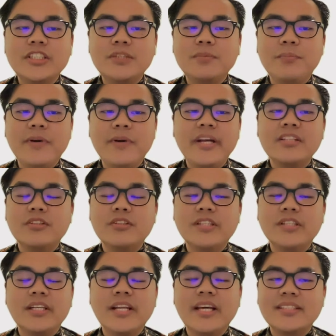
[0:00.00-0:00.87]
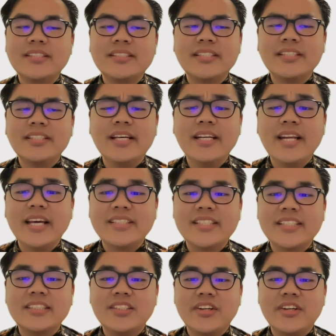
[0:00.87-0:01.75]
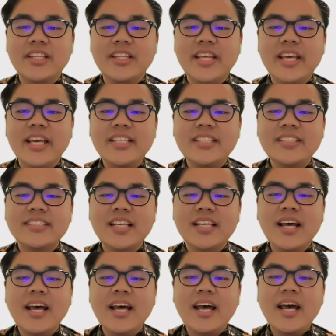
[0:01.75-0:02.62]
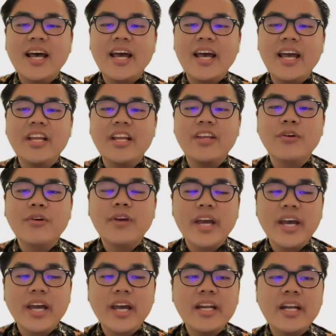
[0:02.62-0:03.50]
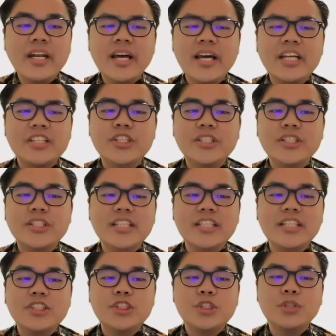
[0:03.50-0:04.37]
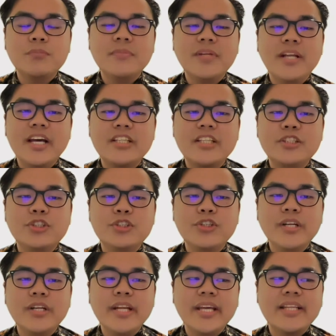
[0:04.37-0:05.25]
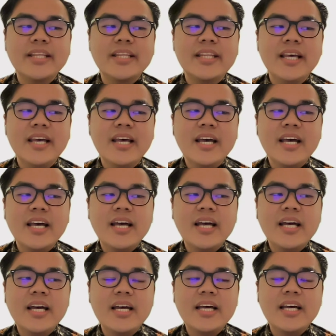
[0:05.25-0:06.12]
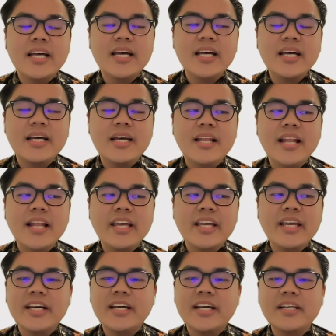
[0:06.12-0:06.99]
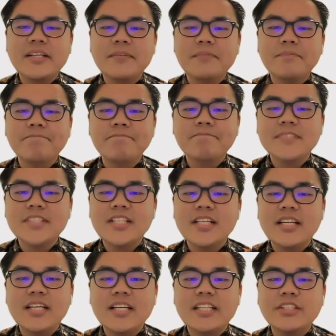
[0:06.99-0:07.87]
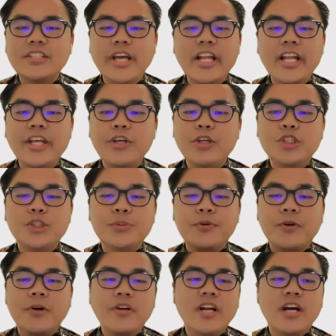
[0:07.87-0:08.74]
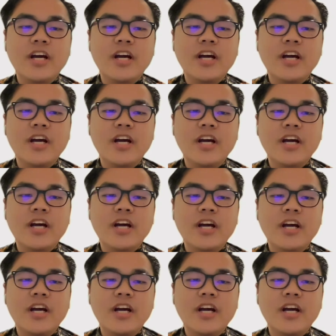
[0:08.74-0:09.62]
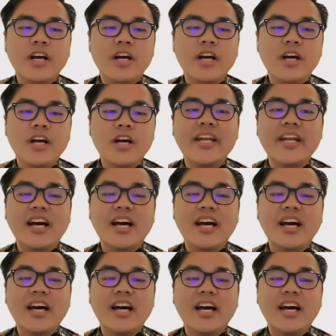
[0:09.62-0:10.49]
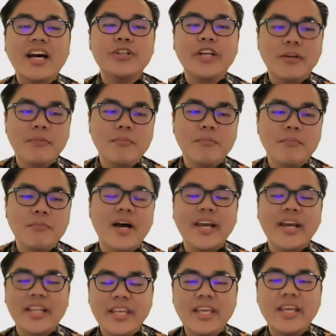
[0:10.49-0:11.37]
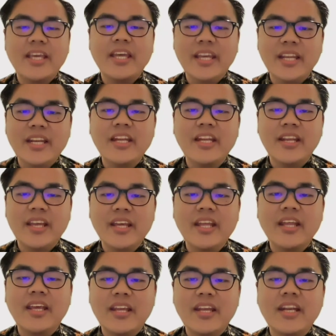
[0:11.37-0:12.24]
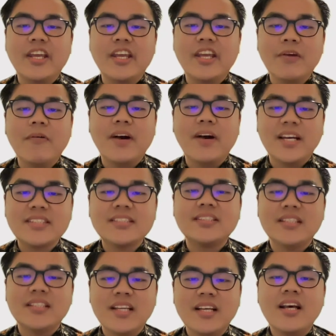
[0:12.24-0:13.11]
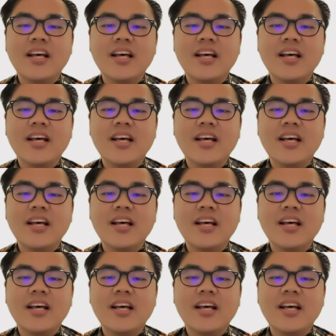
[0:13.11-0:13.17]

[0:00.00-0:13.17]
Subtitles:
Just bring the necessary things, and you can just assume that you need a daily use product for 1 week, and then after that you can buy it in the US.